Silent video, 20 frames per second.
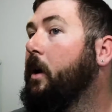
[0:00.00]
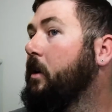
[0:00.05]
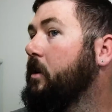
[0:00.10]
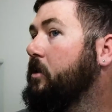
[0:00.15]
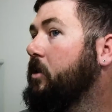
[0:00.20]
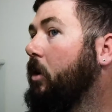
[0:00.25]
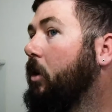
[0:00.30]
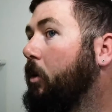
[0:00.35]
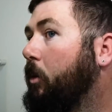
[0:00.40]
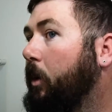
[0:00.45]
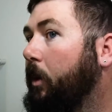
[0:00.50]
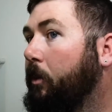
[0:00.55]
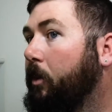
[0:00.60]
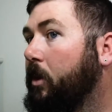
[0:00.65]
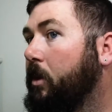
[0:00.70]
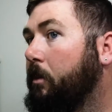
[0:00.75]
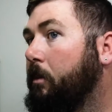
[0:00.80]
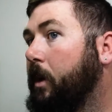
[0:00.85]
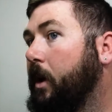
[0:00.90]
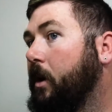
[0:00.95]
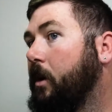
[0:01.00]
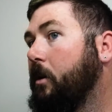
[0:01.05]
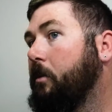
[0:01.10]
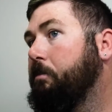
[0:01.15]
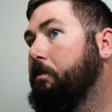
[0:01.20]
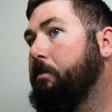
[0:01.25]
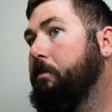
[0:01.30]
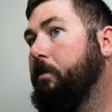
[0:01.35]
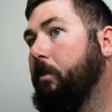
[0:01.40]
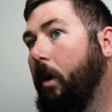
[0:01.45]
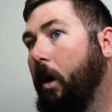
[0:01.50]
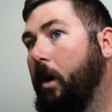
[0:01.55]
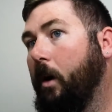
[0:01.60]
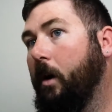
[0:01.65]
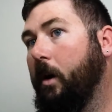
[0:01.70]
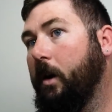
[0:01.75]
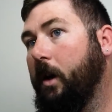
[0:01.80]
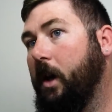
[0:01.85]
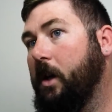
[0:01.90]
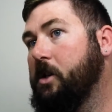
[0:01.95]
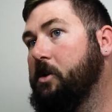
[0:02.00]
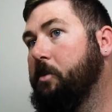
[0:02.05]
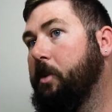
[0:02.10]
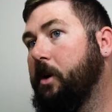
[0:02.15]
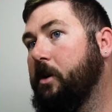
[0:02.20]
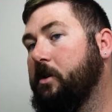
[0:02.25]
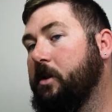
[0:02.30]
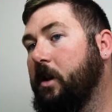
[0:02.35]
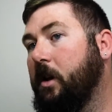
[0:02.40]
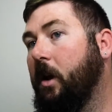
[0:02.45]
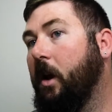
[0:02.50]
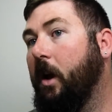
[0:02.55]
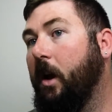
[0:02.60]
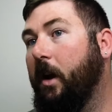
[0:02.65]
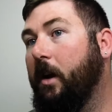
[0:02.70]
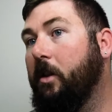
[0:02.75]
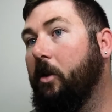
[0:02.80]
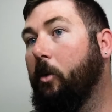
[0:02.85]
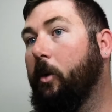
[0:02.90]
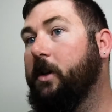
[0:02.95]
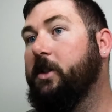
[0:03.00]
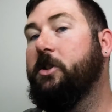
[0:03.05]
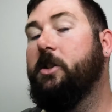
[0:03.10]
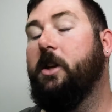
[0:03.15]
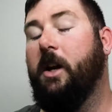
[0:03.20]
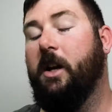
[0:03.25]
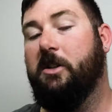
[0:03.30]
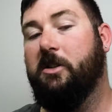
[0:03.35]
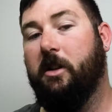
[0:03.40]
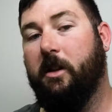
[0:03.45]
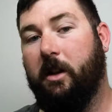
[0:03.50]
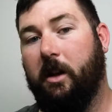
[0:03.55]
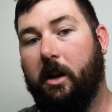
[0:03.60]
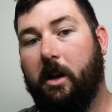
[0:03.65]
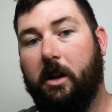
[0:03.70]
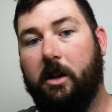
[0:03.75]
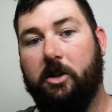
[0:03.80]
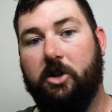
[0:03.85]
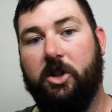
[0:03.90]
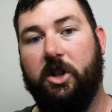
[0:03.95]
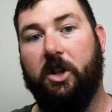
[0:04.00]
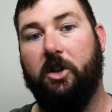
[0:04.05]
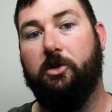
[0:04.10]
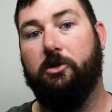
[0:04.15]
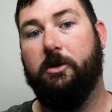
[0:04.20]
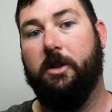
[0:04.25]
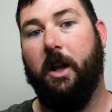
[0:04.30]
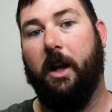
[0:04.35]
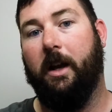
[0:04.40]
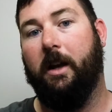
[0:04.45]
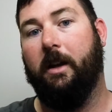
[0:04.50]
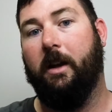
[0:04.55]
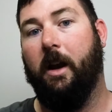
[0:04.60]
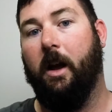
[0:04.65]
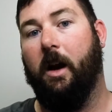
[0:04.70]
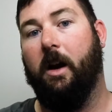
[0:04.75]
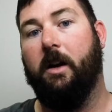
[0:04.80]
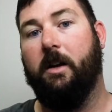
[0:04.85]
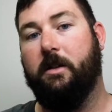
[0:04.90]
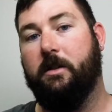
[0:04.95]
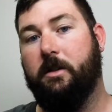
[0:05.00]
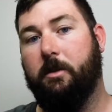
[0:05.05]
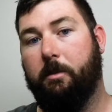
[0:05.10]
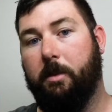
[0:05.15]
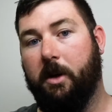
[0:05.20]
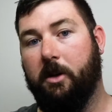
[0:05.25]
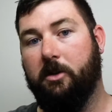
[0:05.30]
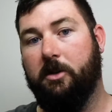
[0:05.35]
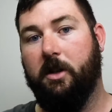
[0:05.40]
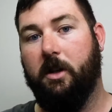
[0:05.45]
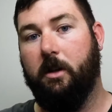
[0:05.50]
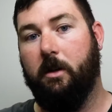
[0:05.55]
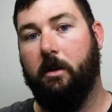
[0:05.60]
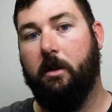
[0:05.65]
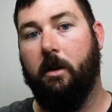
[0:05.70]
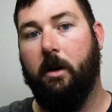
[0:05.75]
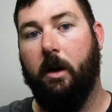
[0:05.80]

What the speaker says: So I went with a bigger gauge piercing, and the way she actually did it, she used a 9 to pierce it,